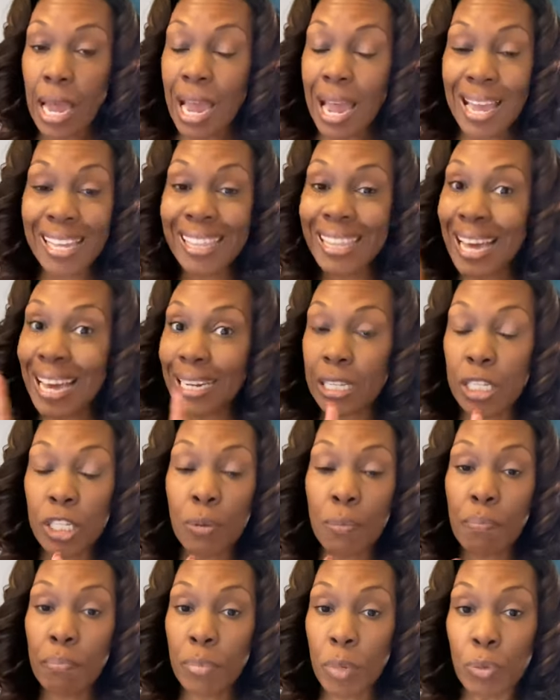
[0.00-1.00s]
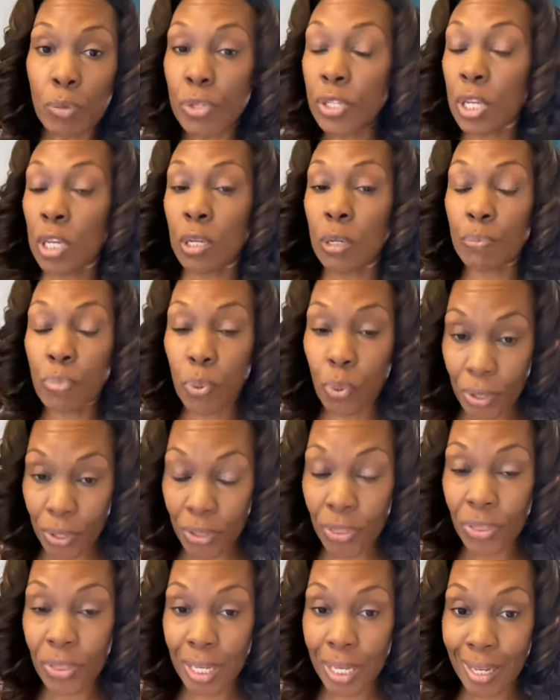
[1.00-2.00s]
And that is the most
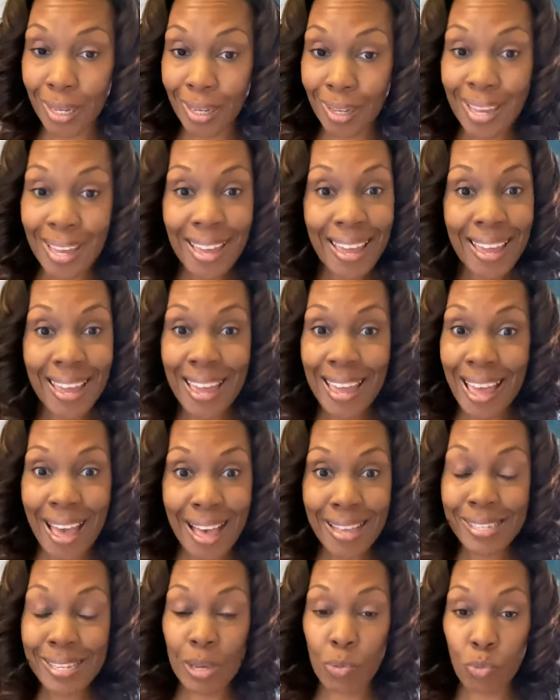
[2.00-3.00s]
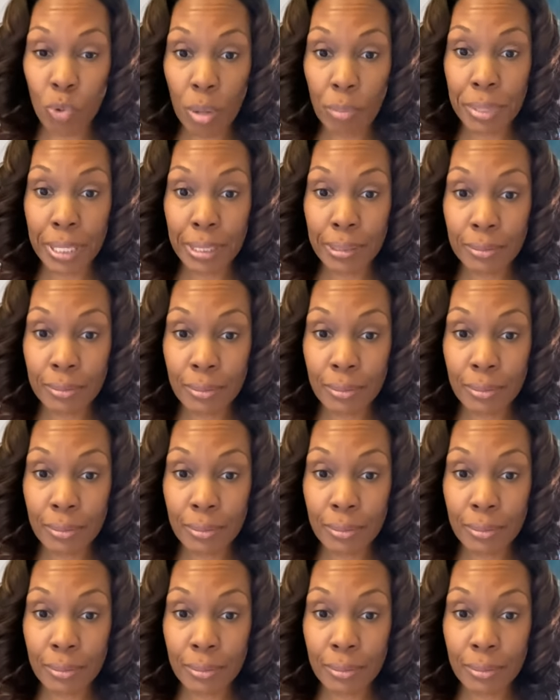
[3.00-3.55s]
important thing as a woman.